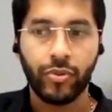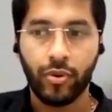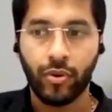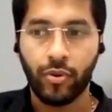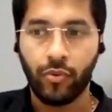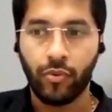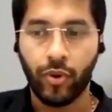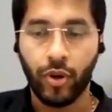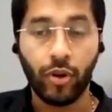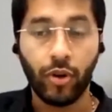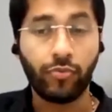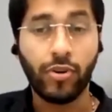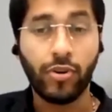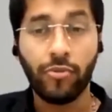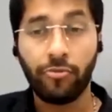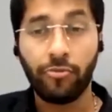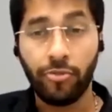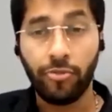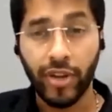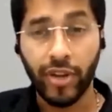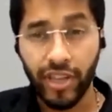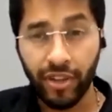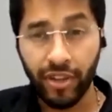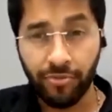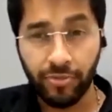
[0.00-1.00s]
one of our
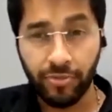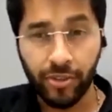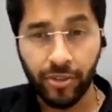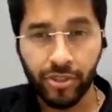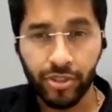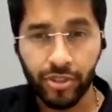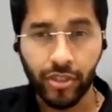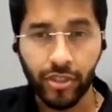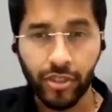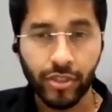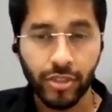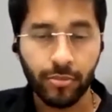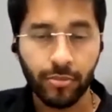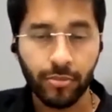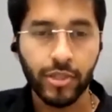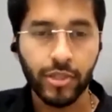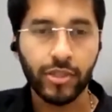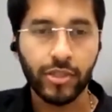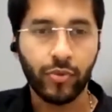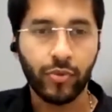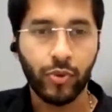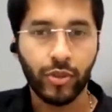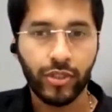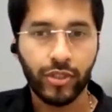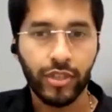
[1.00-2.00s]
very first customers
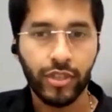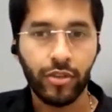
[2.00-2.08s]
was an